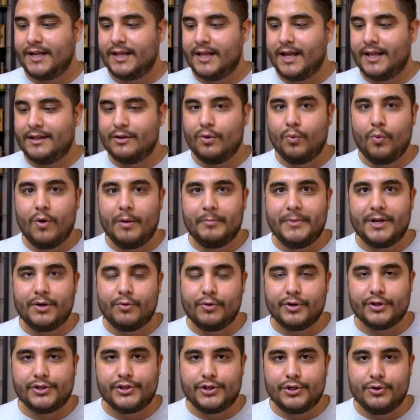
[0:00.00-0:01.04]
And then the women
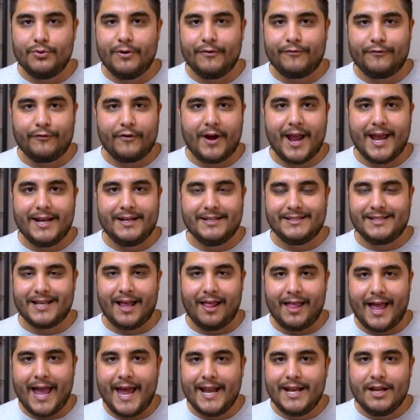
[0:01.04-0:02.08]
were too afraid to
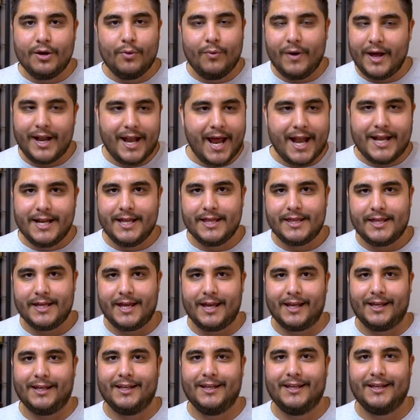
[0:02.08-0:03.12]
tell anyone
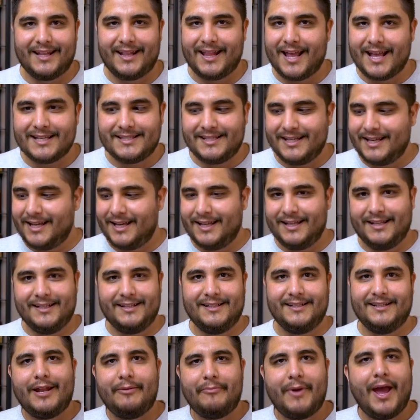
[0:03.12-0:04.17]
anything. And that's it.
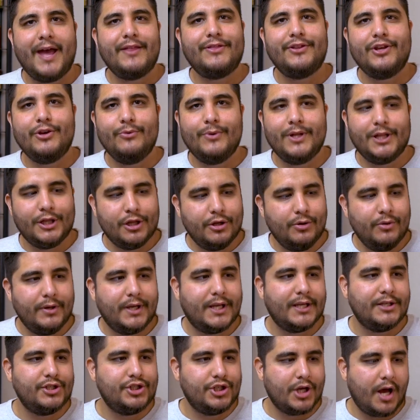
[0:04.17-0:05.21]
And Matthew and
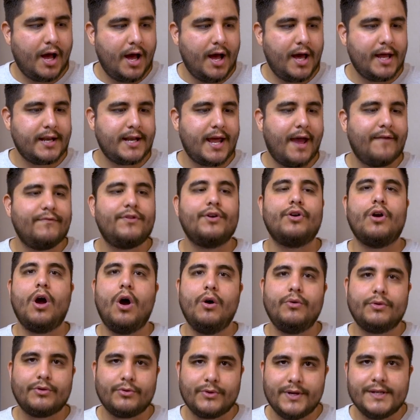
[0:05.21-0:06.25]
Luke and John have their
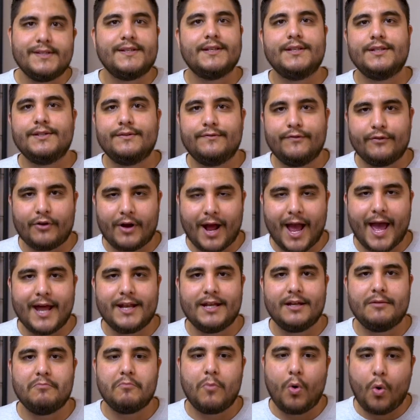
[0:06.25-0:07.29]
own reasons for
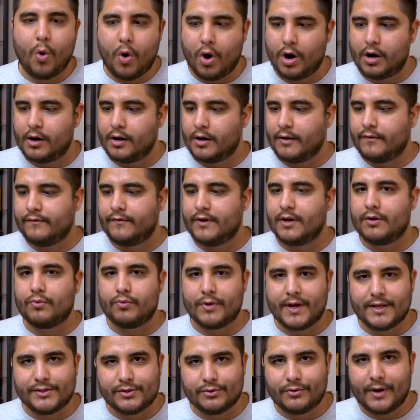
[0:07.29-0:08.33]
adding more of a
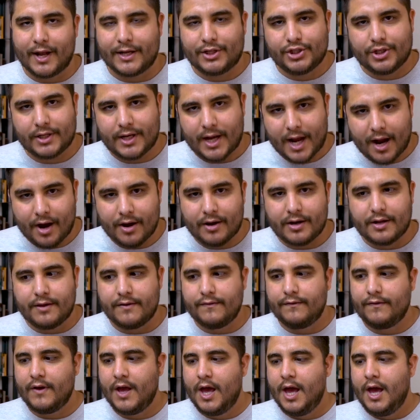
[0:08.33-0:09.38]
resurrection
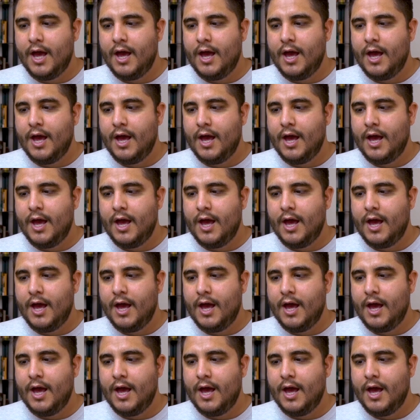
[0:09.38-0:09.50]
narrative.